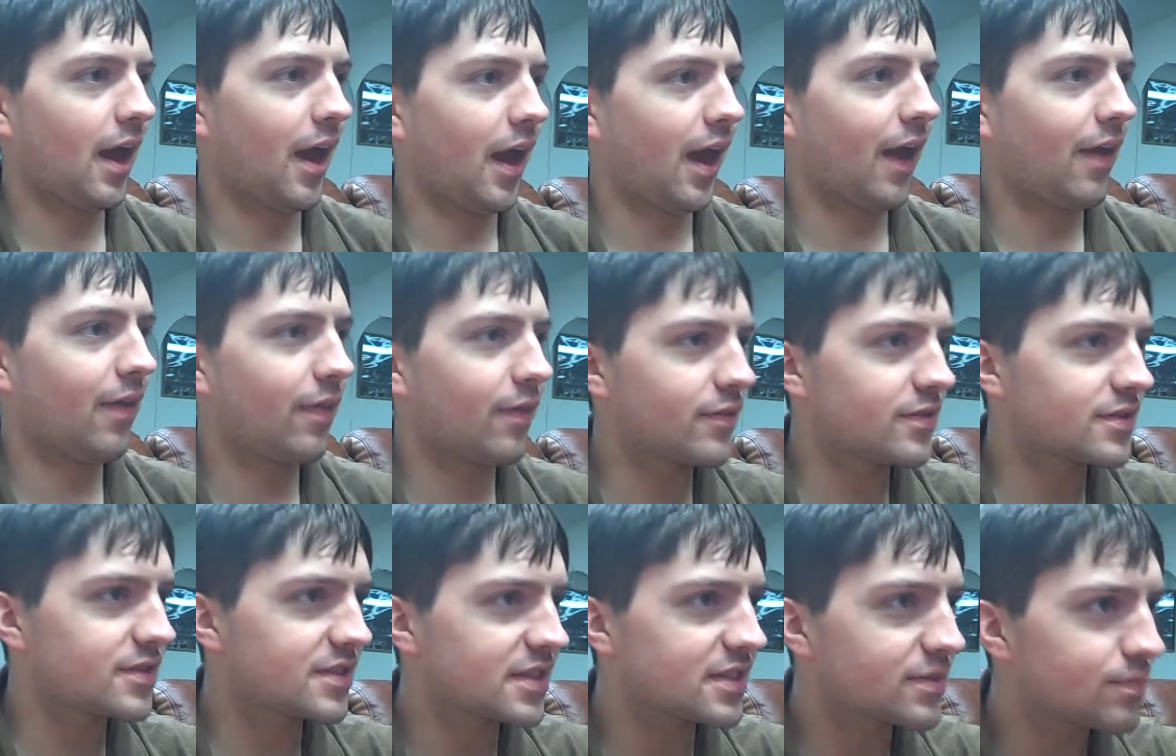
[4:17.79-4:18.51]
and then
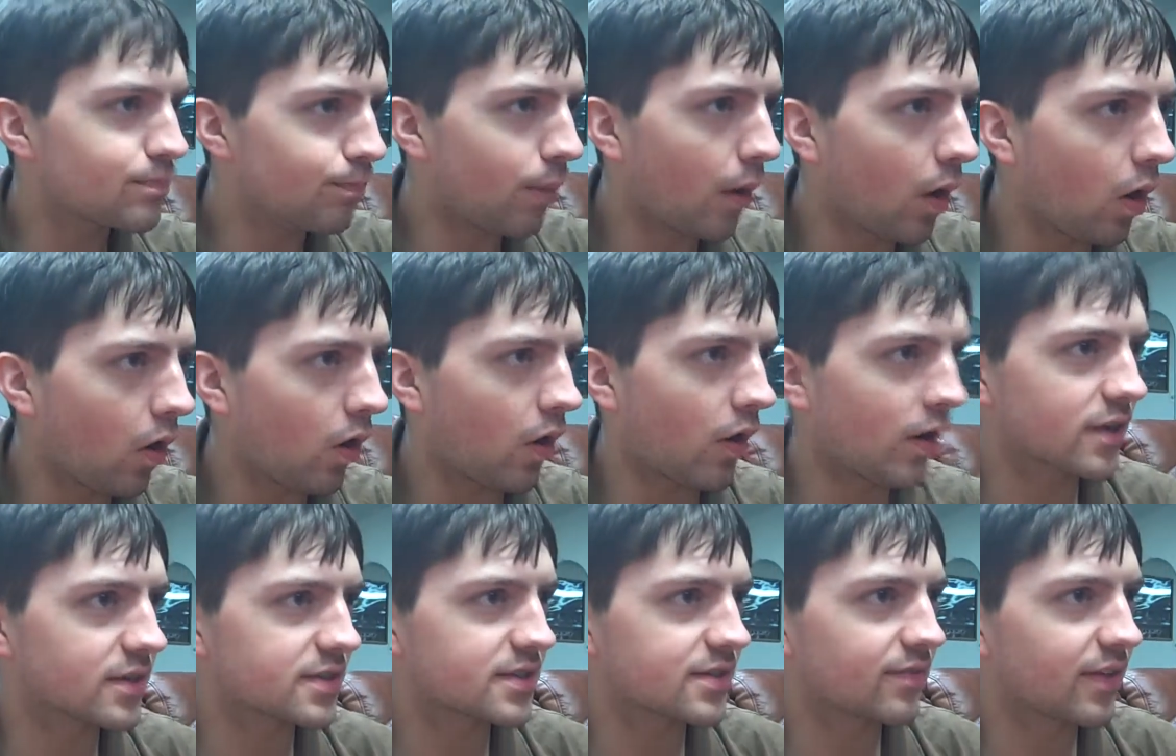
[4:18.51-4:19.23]
there's this
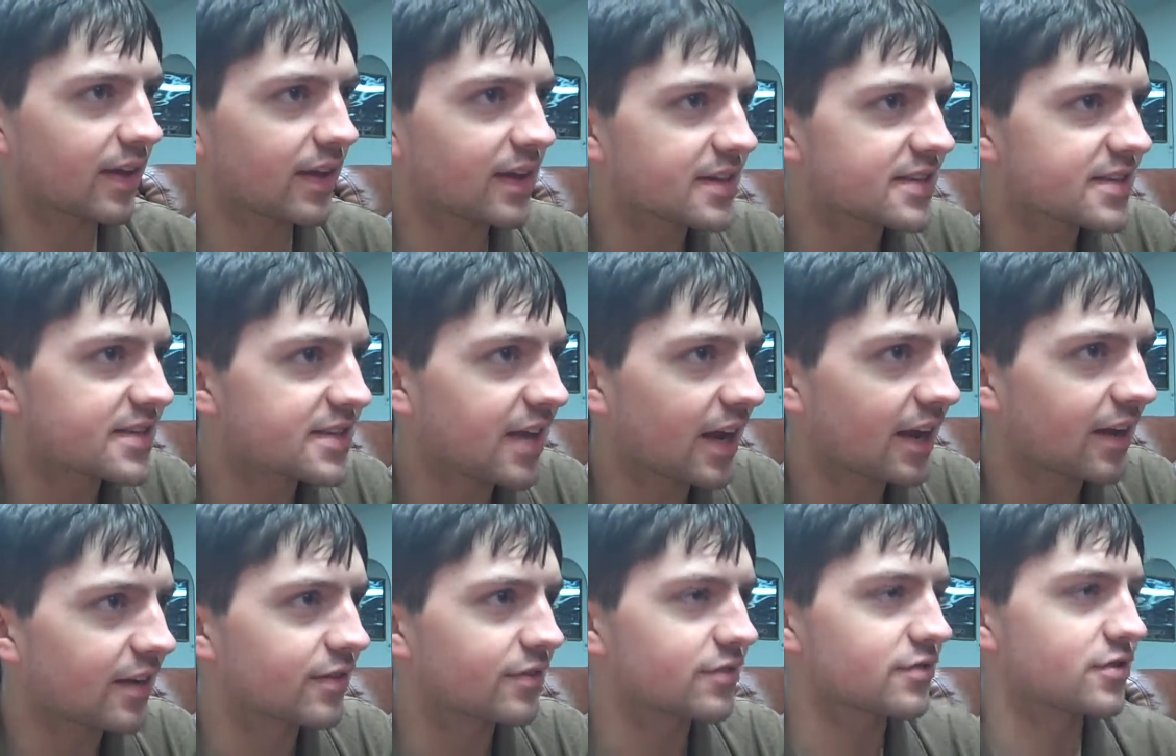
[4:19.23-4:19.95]
pause of like a
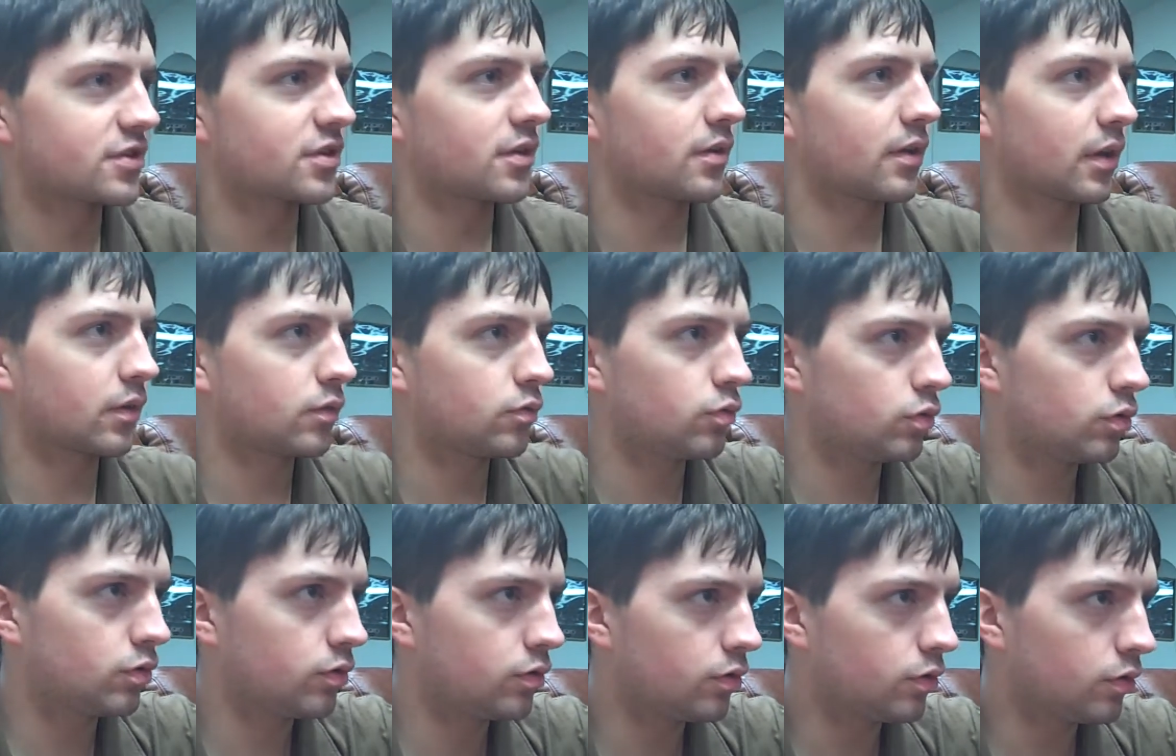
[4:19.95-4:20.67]
second or so,
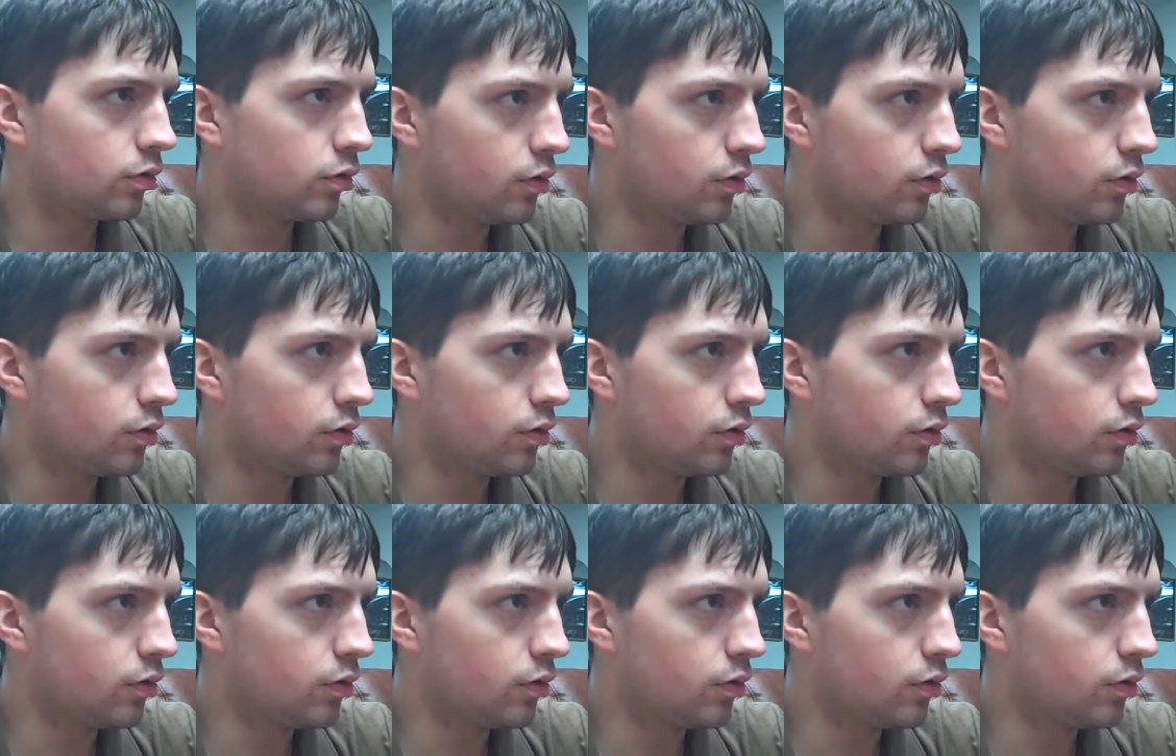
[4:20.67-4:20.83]
like,